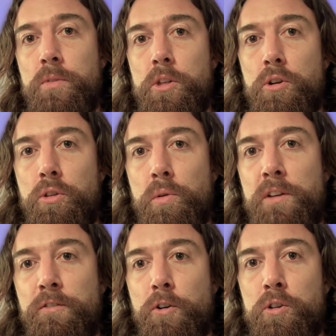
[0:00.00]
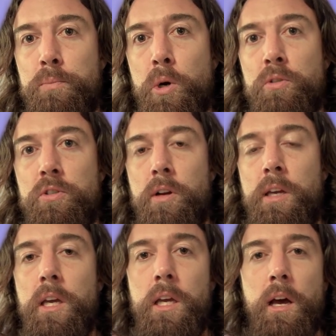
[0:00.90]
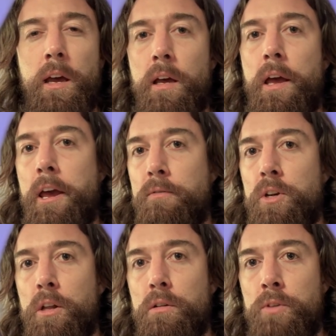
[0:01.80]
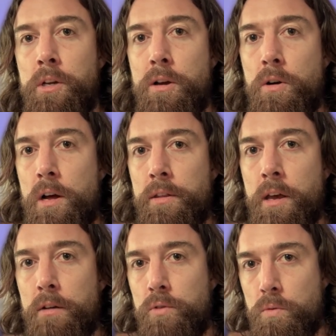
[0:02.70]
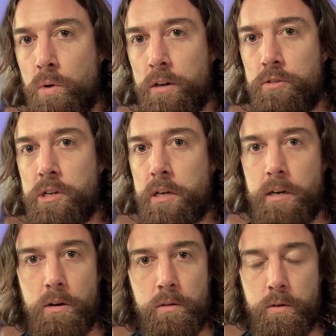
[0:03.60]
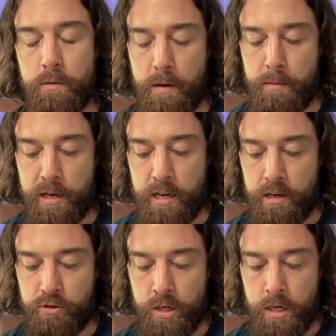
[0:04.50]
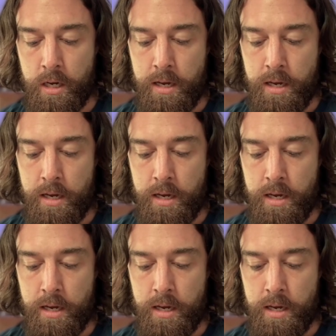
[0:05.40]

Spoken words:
Your 3 first posts are key. I have another video on that. If you want to check it out, go to my page.